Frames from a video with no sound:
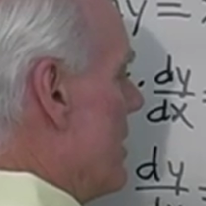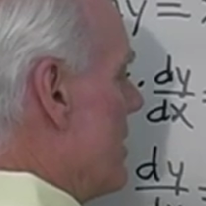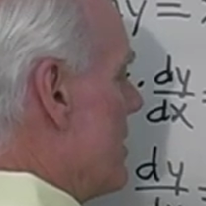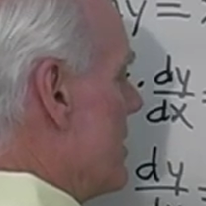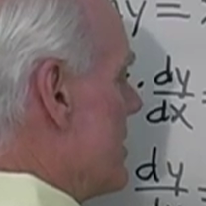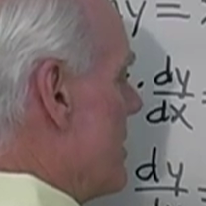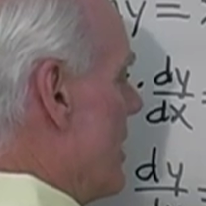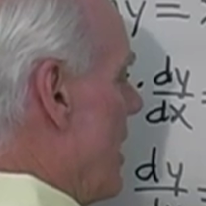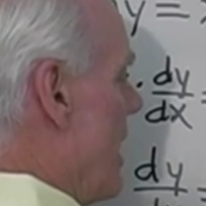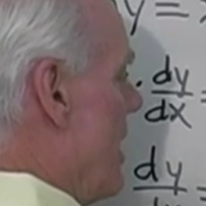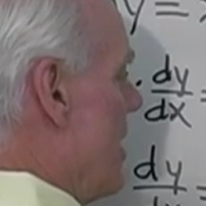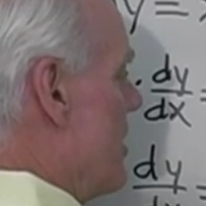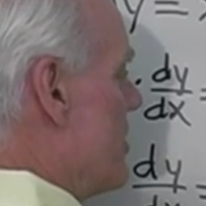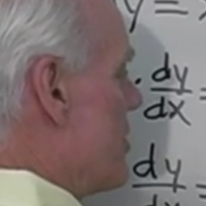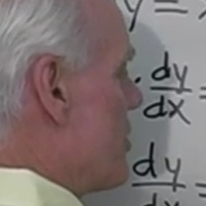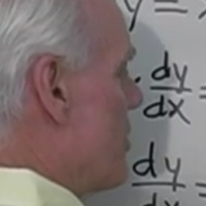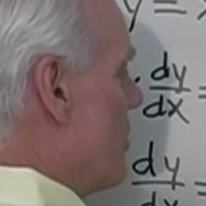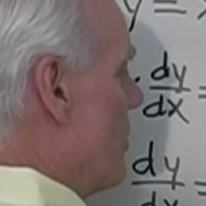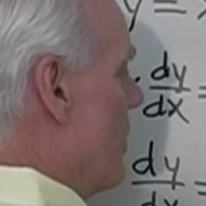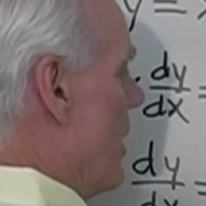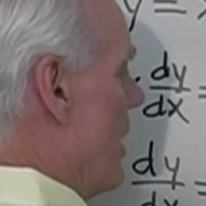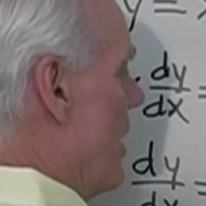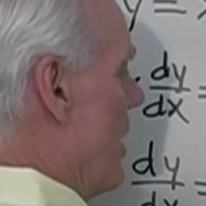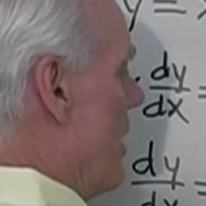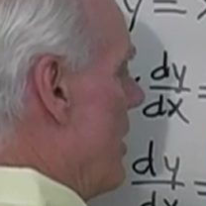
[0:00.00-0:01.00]
sine
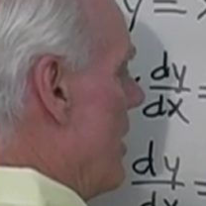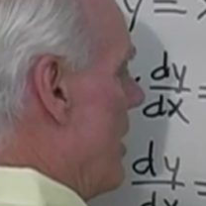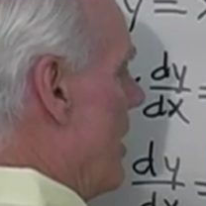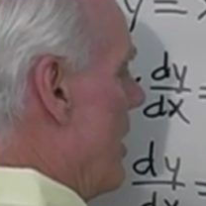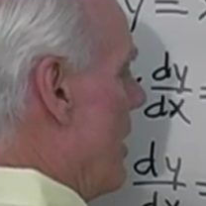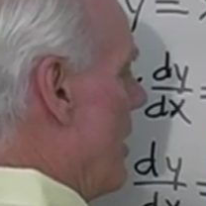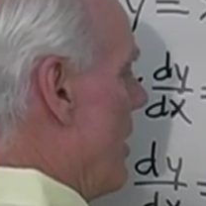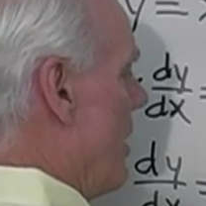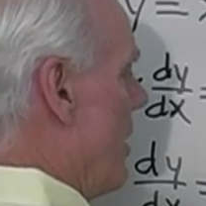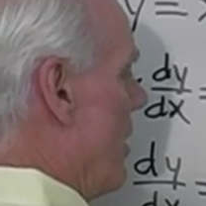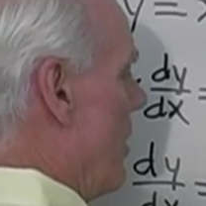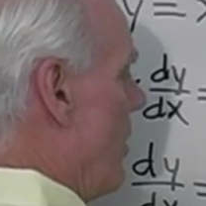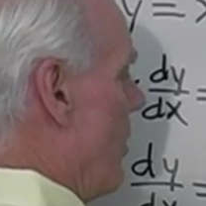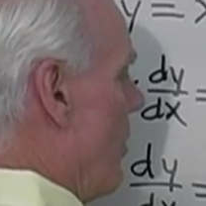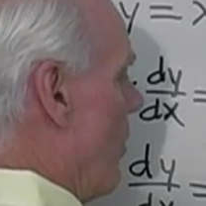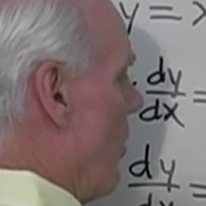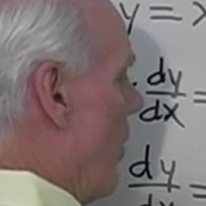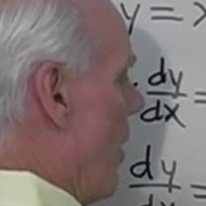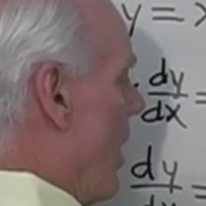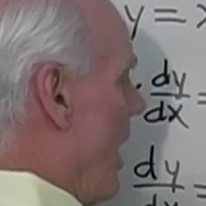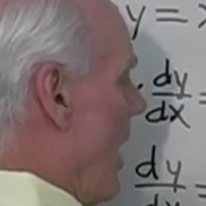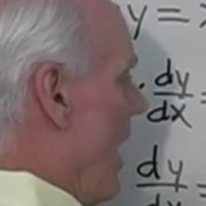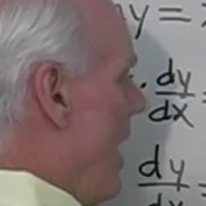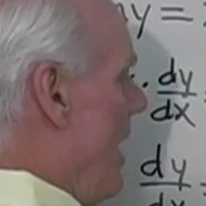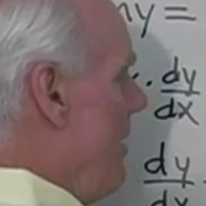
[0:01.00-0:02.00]
squared
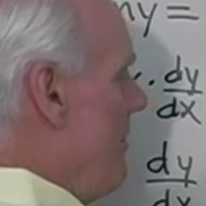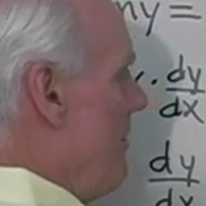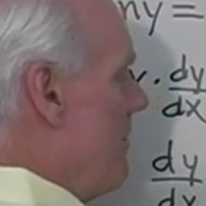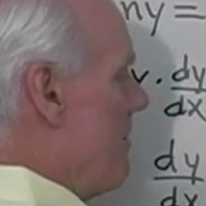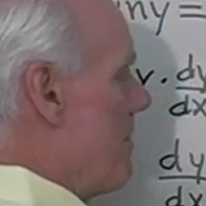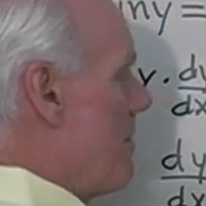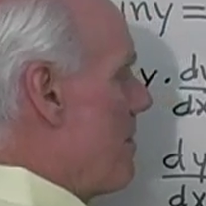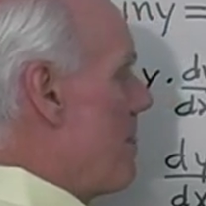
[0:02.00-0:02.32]
y.